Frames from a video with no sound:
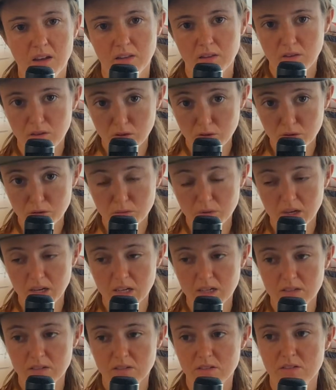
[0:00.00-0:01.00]

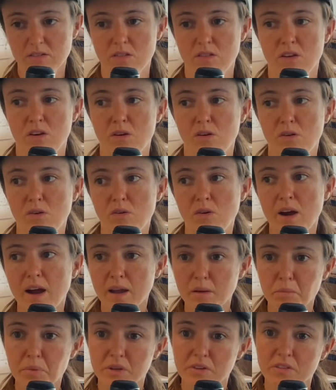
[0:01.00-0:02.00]
Tool-wise, though
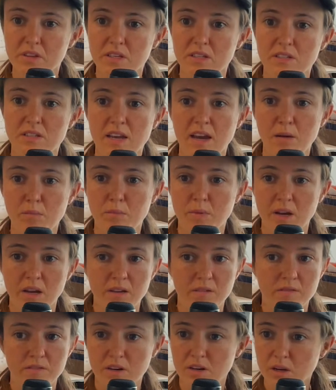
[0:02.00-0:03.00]
I built this at
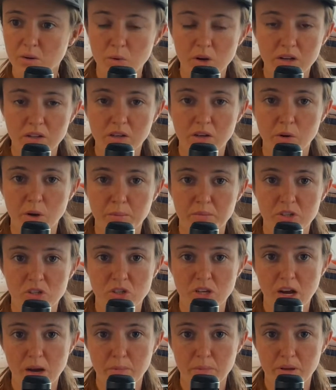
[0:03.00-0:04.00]
my very well-equipped
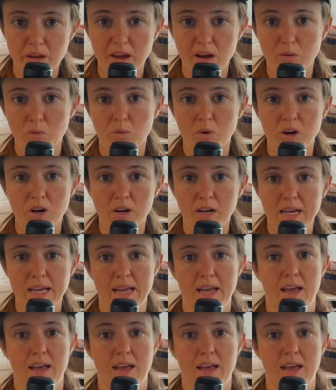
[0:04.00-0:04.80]
shop at work,